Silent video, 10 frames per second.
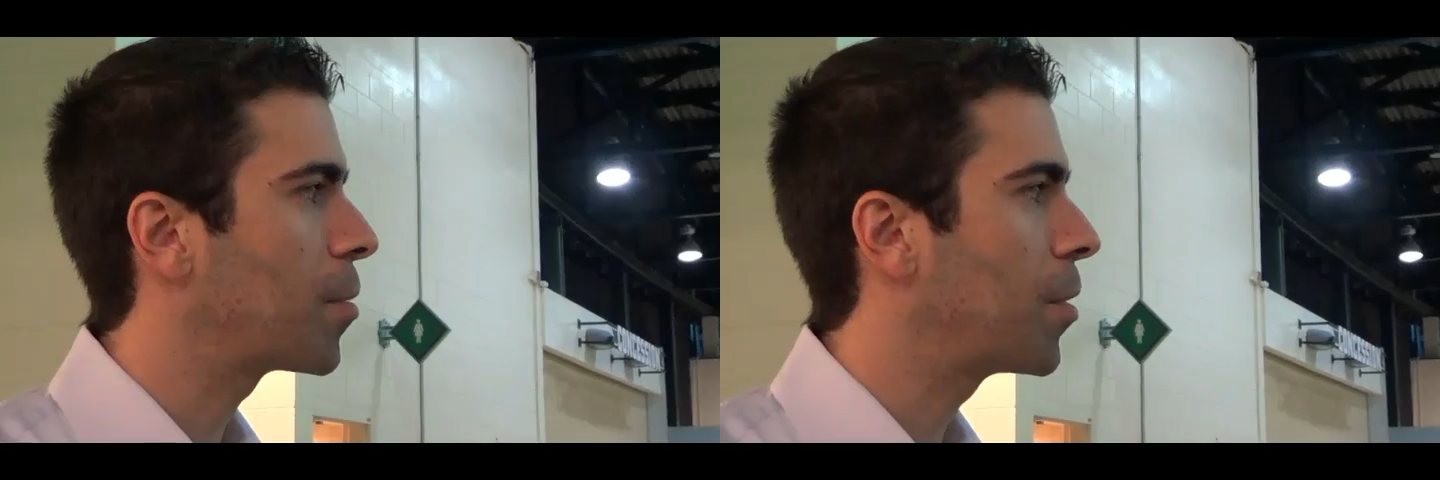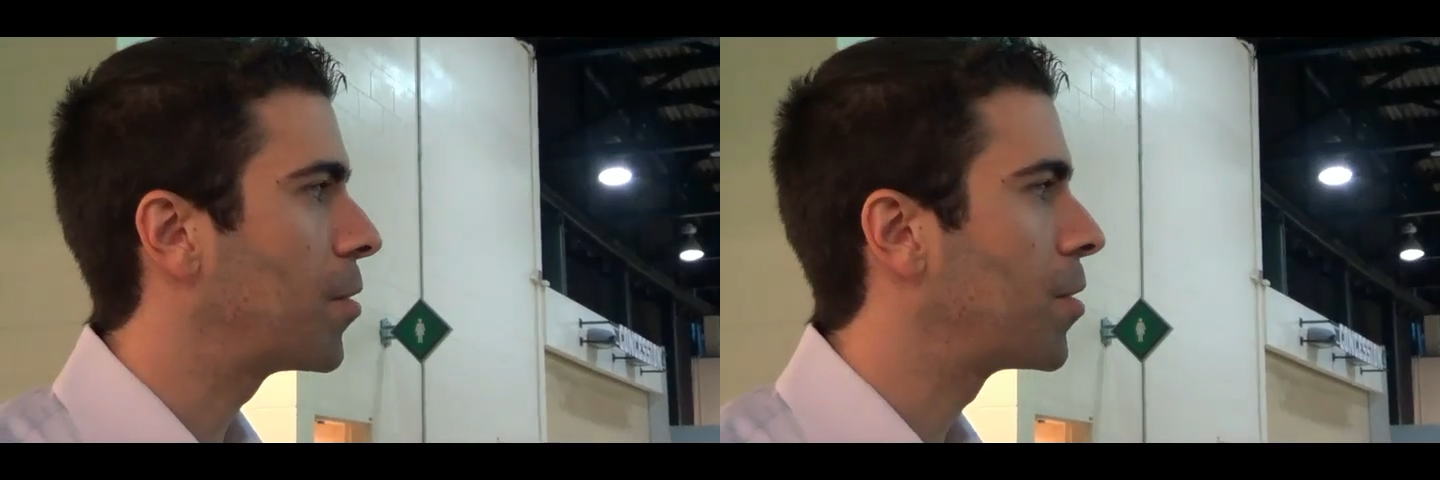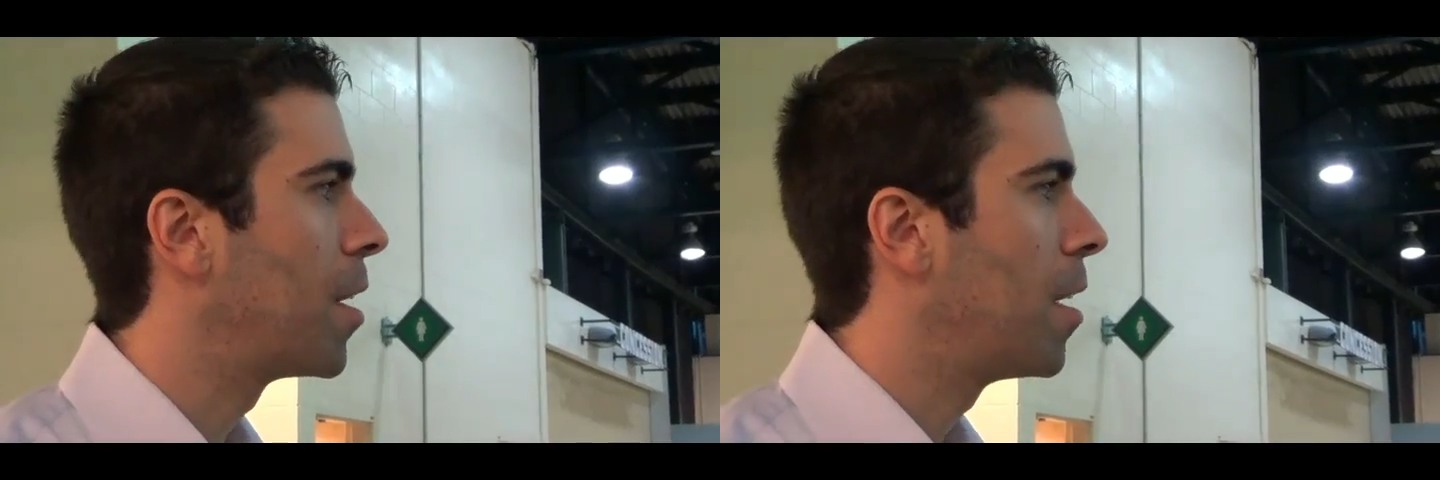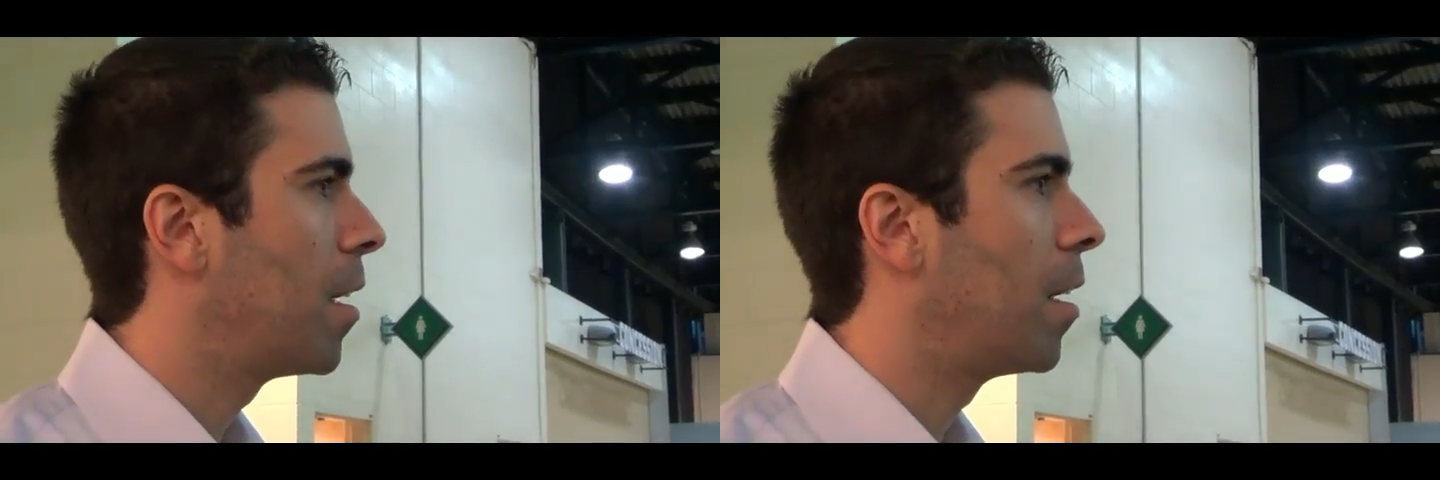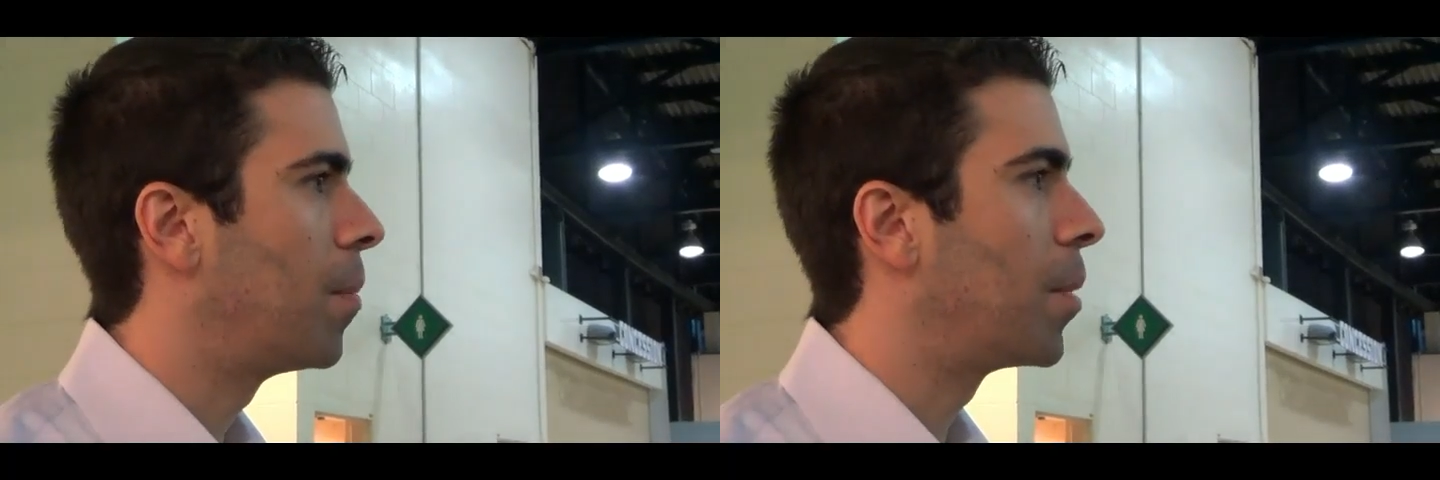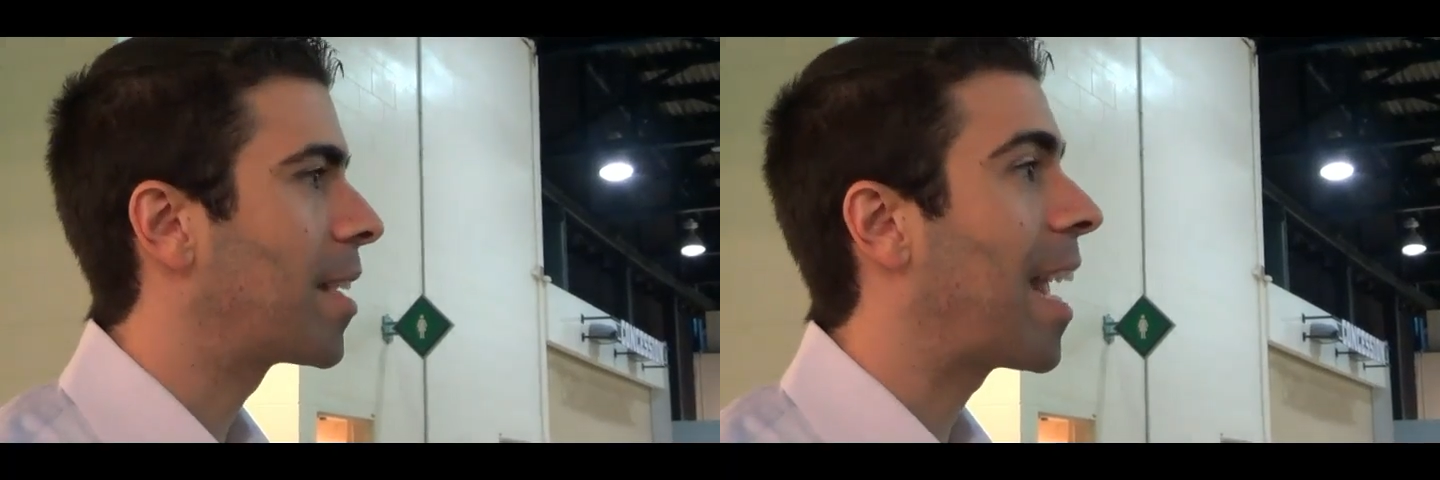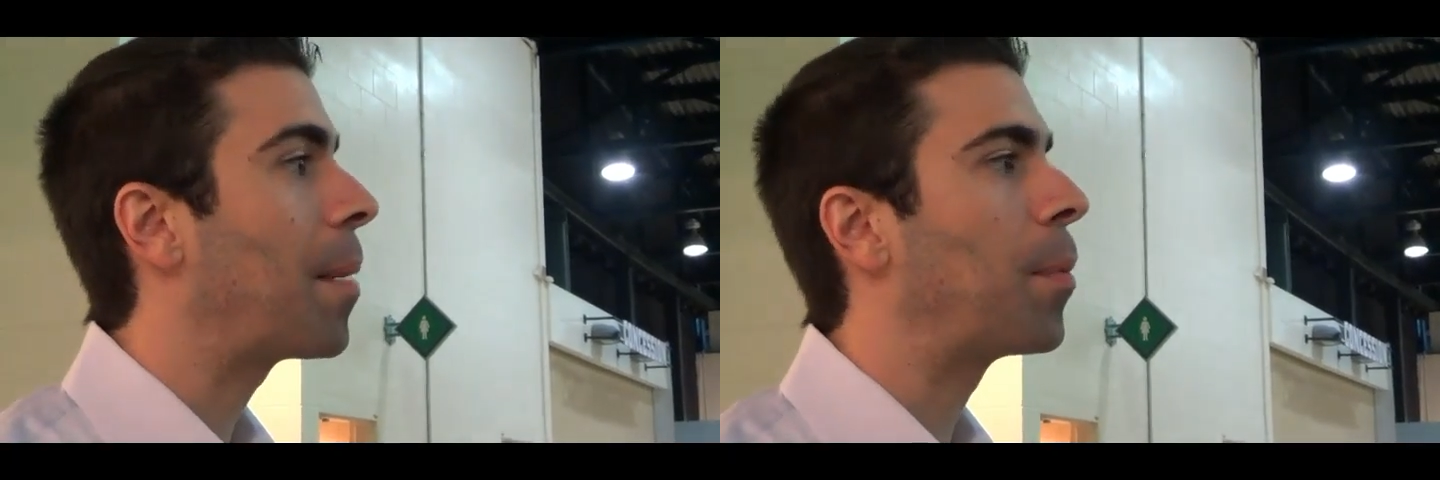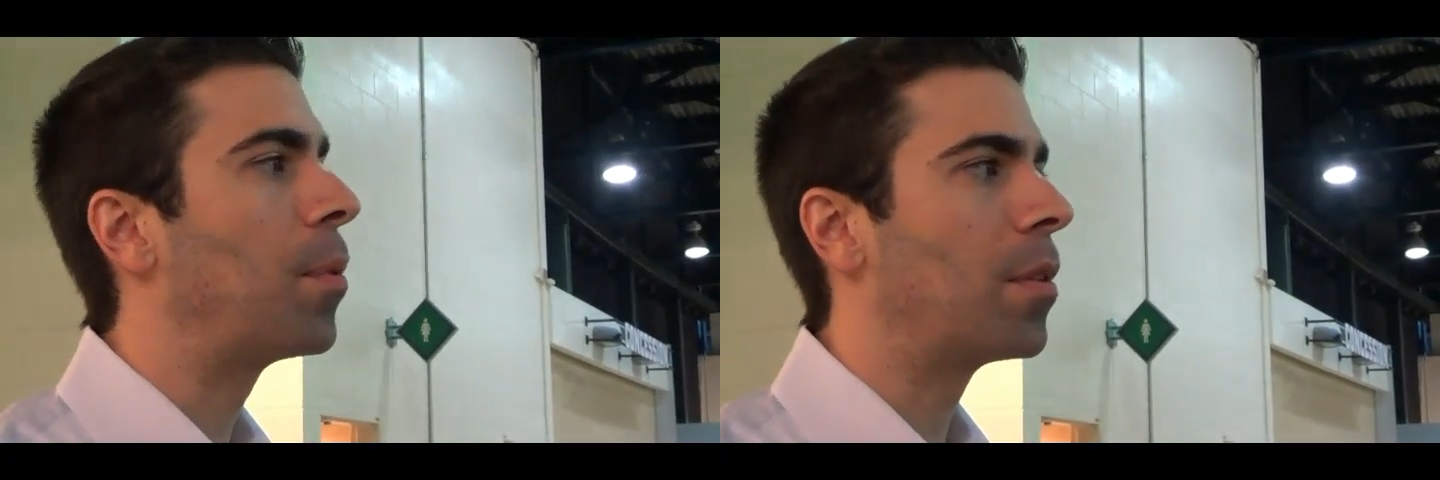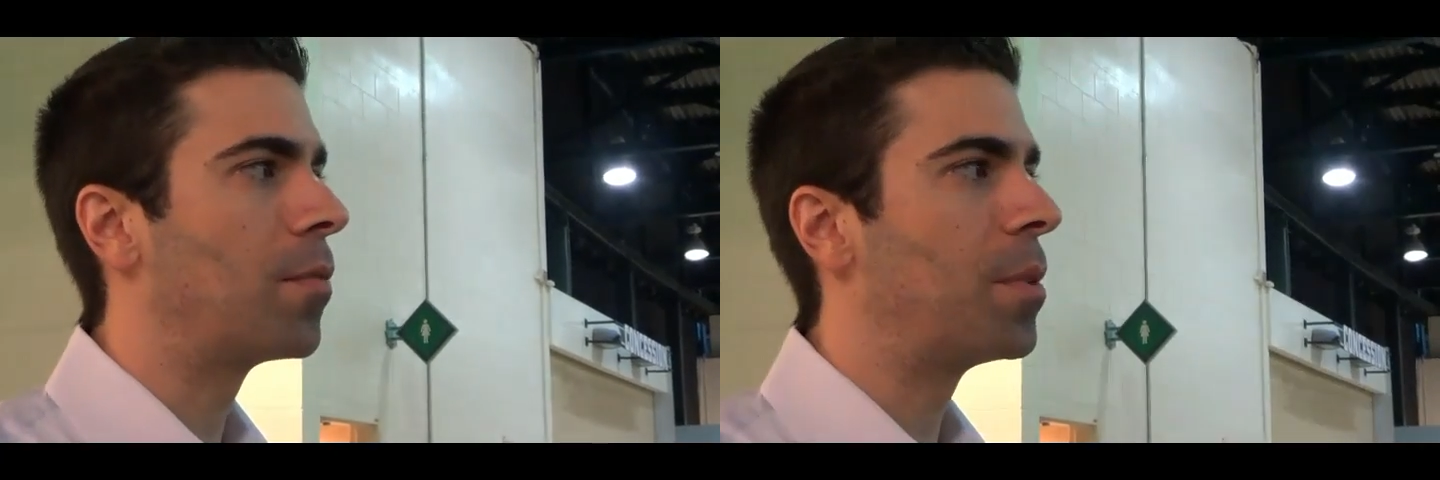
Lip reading: expos, but capable of